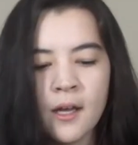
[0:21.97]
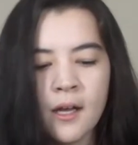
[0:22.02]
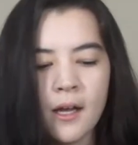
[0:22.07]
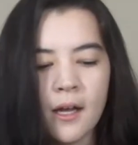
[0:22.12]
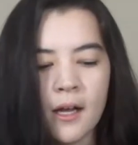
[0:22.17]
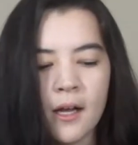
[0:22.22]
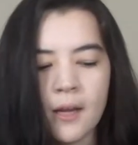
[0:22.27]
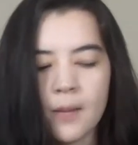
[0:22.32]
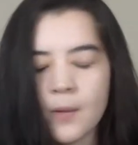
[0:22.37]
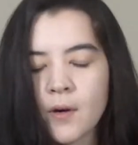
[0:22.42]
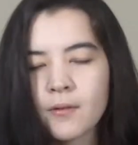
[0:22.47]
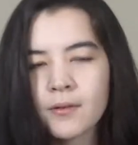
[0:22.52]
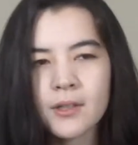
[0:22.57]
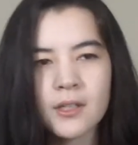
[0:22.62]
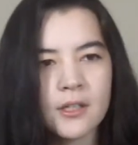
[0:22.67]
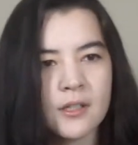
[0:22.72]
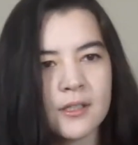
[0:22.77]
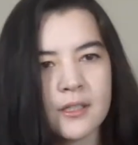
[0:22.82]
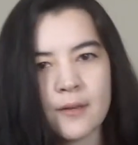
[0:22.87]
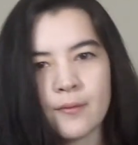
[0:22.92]
Over the
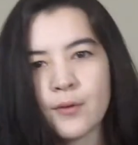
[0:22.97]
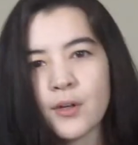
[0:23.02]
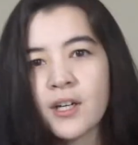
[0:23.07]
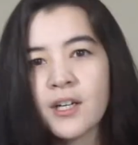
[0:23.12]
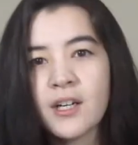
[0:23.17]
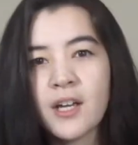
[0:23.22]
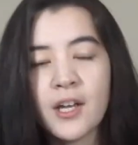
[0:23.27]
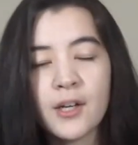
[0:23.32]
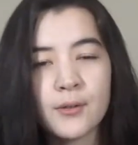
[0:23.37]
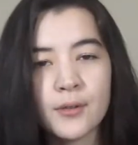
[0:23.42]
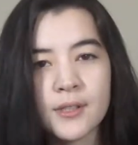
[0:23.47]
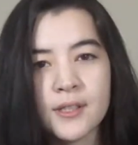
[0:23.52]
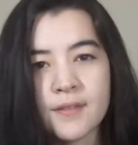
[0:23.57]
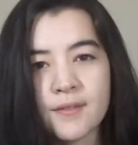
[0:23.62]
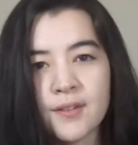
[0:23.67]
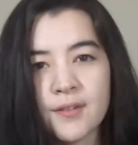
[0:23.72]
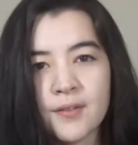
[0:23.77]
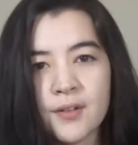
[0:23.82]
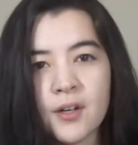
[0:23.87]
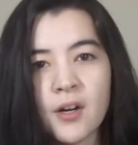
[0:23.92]
years, I've written hundreds of
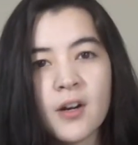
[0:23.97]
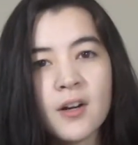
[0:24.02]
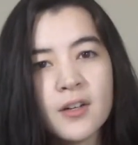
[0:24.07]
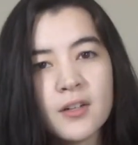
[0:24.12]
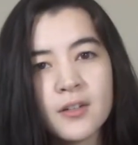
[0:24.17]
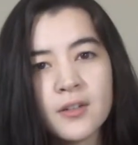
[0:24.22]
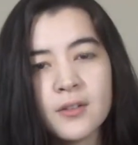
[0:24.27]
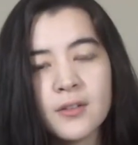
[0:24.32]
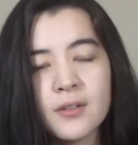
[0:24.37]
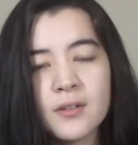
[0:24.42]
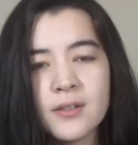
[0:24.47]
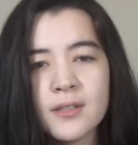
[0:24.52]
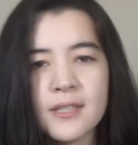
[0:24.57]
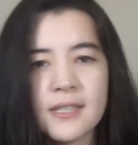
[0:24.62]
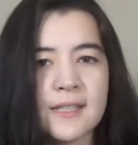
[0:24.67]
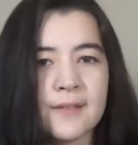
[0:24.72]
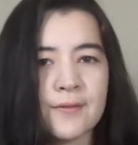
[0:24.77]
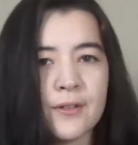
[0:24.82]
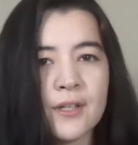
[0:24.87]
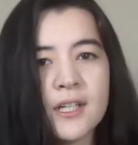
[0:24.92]
different articles in
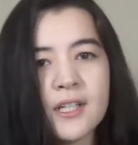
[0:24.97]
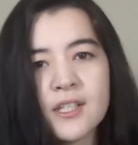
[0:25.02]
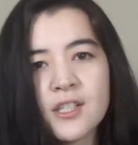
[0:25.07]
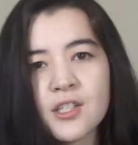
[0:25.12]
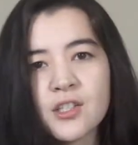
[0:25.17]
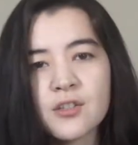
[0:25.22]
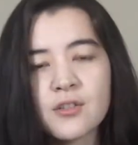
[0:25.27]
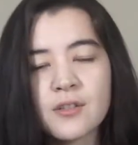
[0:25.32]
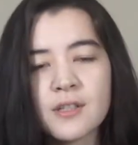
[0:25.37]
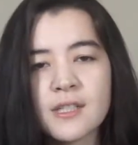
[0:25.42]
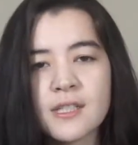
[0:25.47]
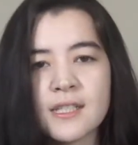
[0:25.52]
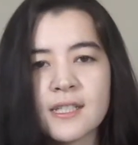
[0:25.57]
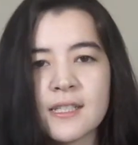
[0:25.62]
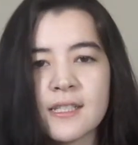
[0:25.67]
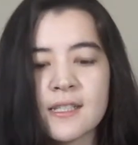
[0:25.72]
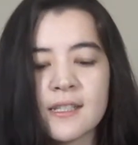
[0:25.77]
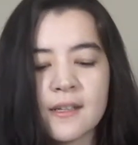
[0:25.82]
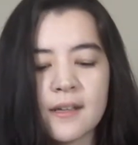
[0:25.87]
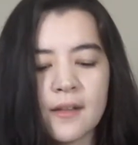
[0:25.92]
different industries,
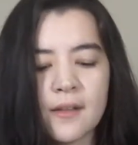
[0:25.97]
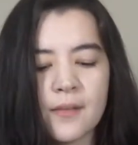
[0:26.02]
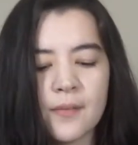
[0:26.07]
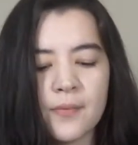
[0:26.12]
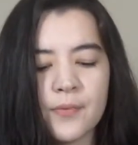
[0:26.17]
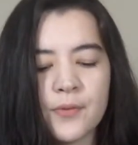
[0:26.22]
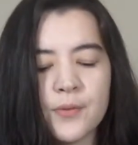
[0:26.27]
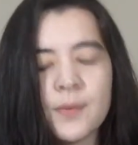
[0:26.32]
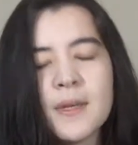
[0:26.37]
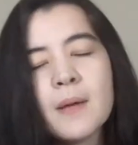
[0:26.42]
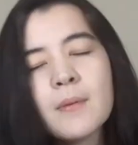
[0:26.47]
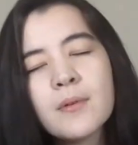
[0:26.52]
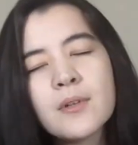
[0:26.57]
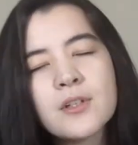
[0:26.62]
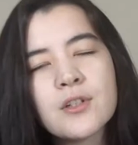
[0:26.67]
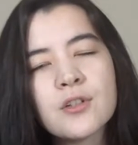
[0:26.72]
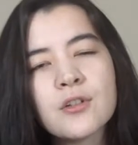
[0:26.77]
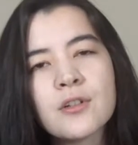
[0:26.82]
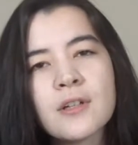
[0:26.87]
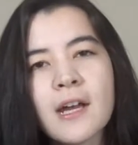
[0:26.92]
and to be able
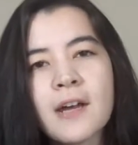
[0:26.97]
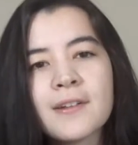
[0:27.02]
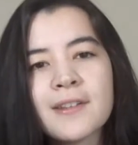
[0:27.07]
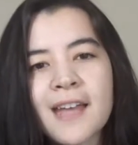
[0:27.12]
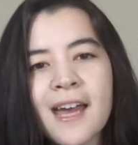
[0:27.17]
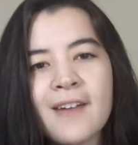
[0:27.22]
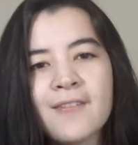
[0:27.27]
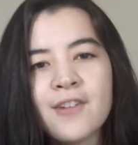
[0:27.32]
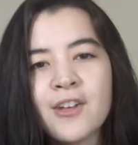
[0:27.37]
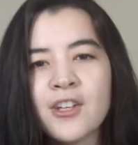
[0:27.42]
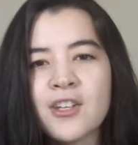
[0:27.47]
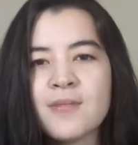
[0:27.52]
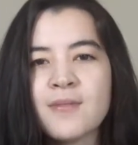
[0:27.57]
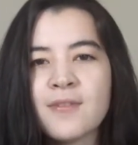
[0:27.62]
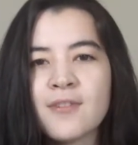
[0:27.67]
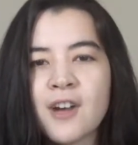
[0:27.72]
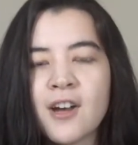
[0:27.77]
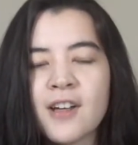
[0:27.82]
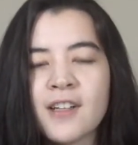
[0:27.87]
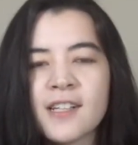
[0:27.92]
to turn out that volume of
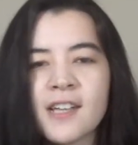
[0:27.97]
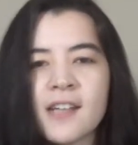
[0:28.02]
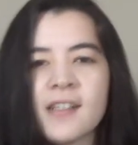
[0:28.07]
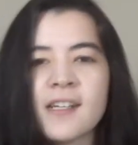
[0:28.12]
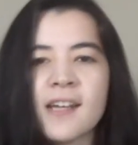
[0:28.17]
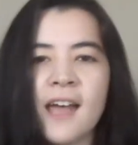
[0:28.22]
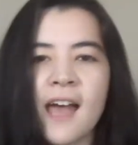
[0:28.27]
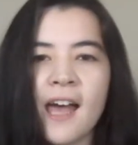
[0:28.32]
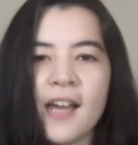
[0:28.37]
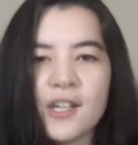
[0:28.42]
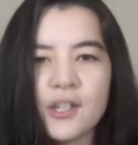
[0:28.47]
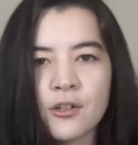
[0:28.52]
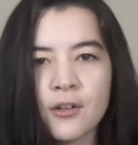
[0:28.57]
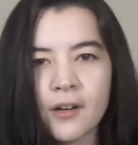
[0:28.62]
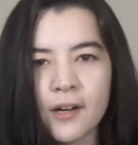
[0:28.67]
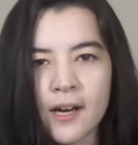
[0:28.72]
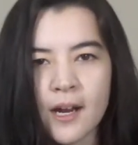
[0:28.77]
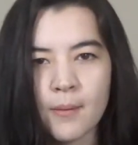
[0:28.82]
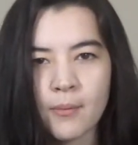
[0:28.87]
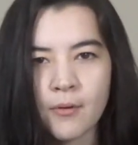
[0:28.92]
content, I had to
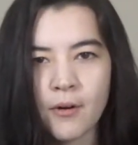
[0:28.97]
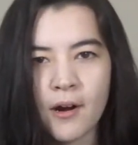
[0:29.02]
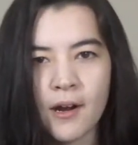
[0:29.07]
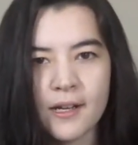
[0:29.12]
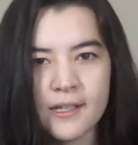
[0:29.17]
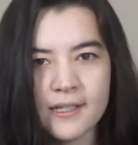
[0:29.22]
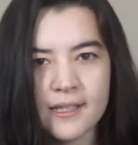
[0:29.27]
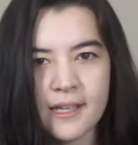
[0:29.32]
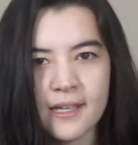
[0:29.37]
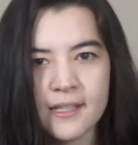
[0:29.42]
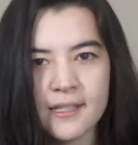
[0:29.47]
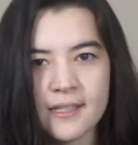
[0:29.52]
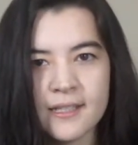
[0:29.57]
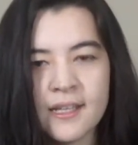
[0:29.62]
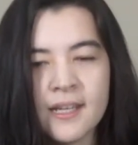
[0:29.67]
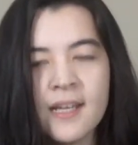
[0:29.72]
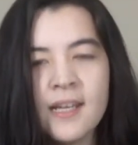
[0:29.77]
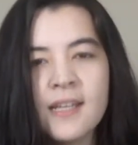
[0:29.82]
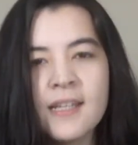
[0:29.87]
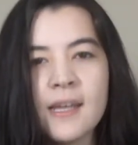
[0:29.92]
create a process
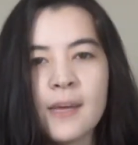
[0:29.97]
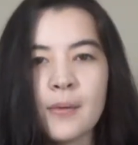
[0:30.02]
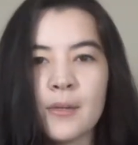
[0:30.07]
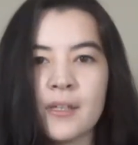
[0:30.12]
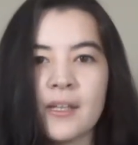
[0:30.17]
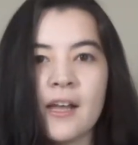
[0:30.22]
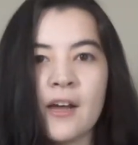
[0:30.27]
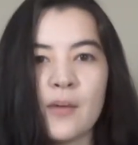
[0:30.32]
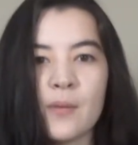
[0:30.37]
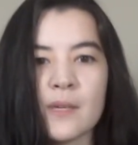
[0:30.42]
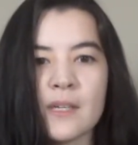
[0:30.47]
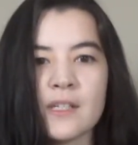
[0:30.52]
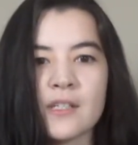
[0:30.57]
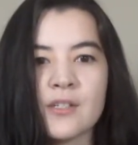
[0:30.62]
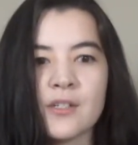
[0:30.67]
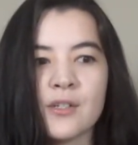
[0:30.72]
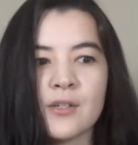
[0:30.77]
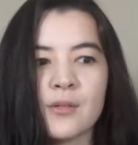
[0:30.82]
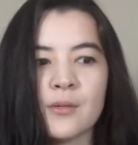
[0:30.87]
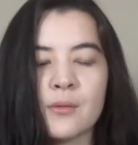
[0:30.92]
that would allow me
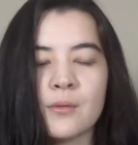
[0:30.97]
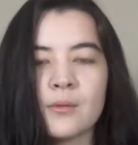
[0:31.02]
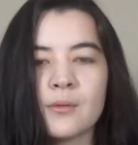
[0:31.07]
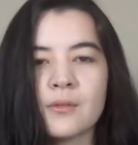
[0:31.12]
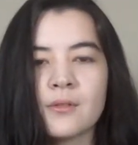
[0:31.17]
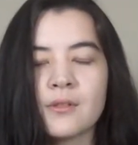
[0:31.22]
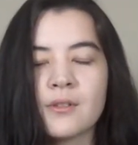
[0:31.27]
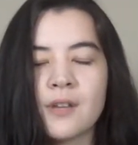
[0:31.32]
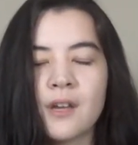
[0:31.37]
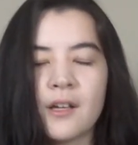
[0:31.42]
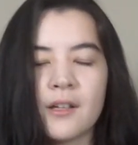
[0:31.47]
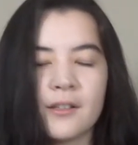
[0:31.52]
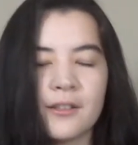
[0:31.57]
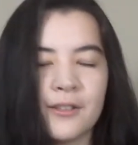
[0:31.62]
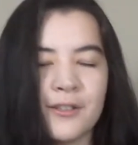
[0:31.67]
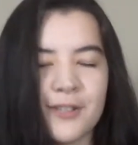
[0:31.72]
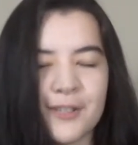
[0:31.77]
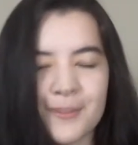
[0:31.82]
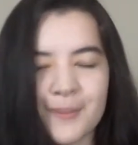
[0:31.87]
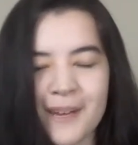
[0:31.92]
to not
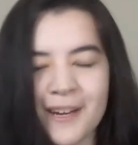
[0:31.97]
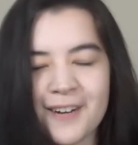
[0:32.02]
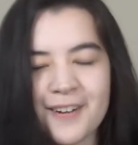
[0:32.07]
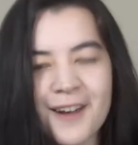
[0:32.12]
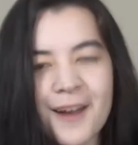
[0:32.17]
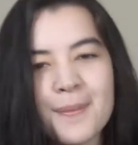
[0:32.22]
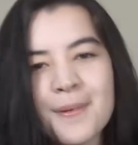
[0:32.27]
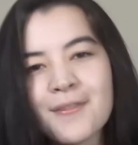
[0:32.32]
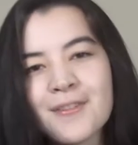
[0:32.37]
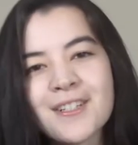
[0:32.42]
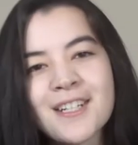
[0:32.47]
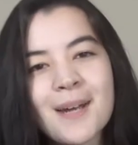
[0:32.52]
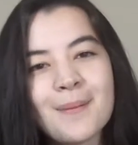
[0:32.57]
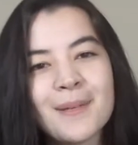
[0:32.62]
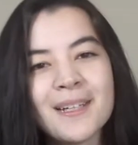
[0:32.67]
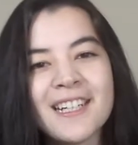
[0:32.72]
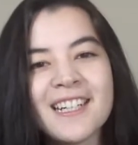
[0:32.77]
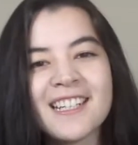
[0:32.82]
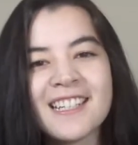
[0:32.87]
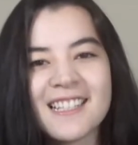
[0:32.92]
lose my crap every time
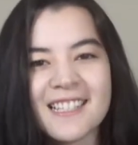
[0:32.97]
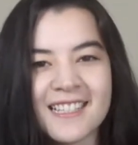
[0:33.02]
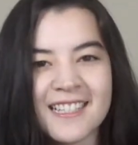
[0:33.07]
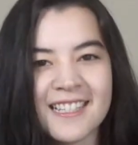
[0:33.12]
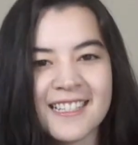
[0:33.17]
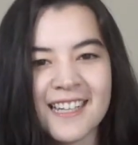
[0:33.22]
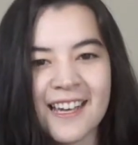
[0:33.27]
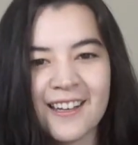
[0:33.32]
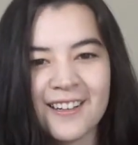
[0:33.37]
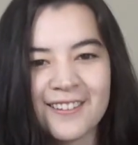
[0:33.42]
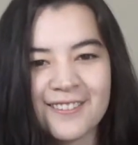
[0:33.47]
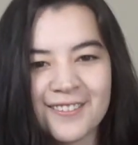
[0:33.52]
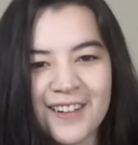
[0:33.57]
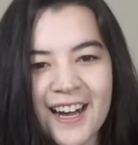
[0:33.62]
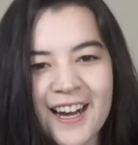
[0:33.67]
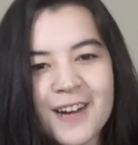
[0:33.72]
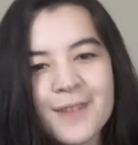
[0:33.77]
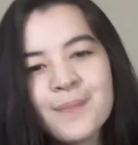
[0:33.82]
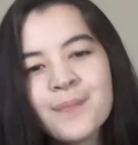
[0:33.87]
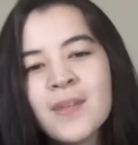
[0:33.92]
I needed to sit down and
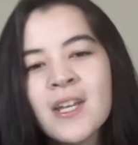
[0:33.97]
write.